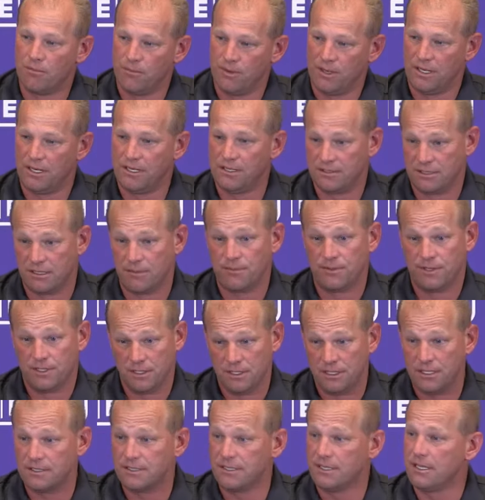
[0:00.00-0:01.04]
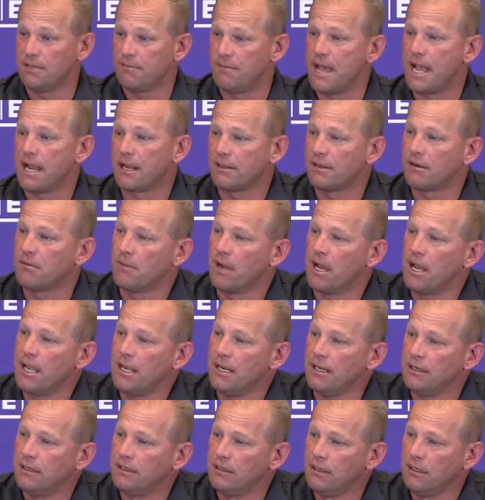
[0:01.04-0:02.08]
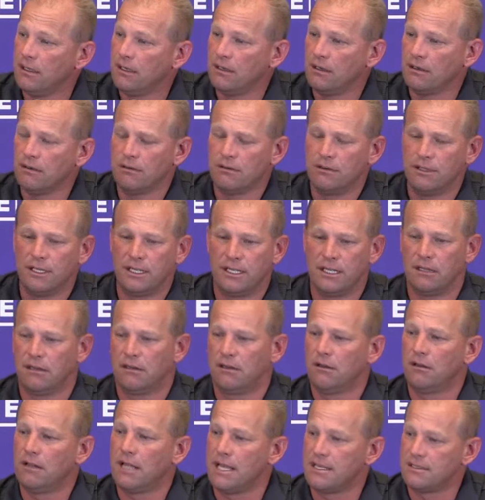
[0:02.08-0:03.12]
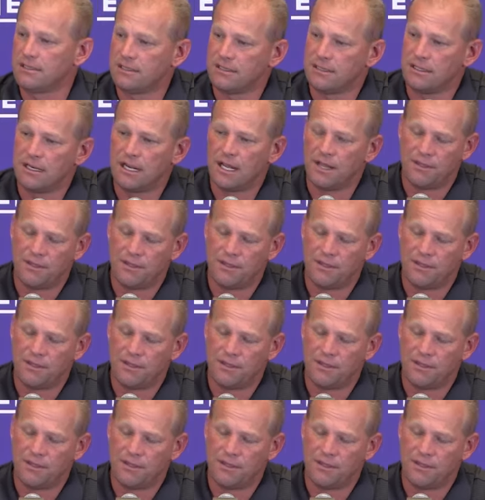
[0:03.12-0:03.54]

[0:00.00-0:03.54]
but it's something that's in the back of their mind, you know, and they get a little hesitant.